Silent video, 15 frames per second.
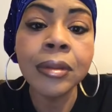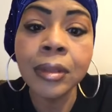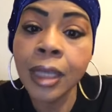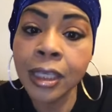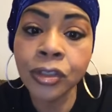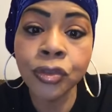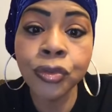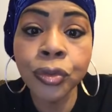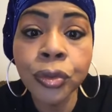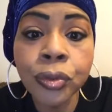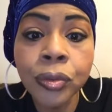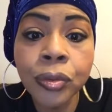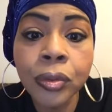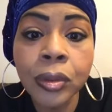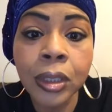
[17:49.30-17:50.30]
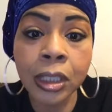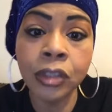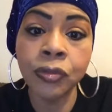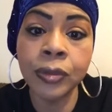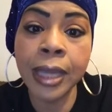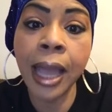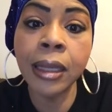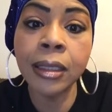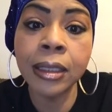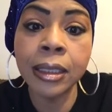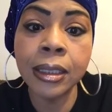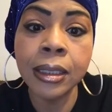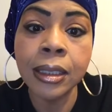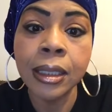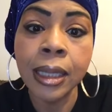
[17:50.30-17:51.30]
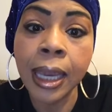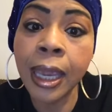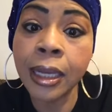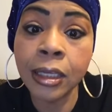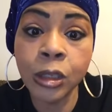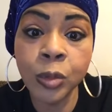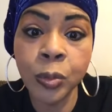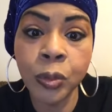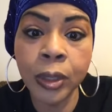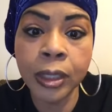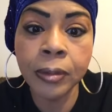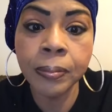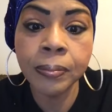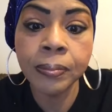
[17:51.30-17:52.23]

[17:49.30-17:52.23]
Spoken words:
That's true. That's reality at this point.